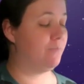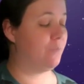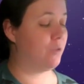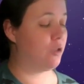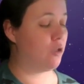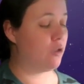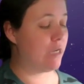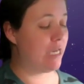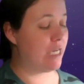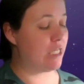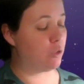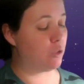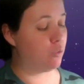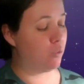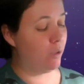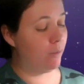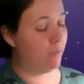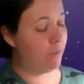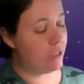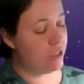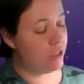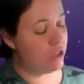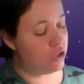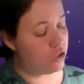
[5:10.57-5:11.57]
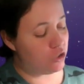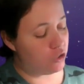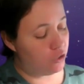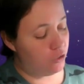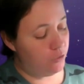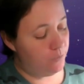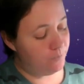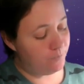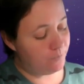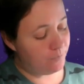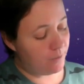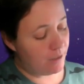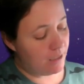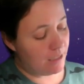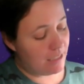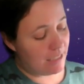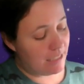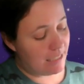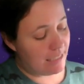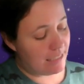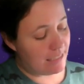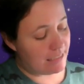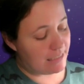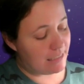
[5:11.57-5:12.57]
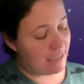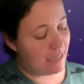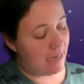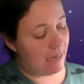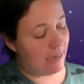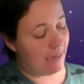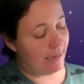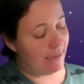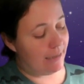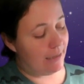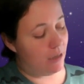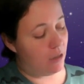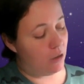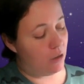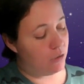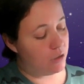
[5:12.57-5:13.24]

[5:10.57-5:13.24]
Okay, so what I'm going to do is I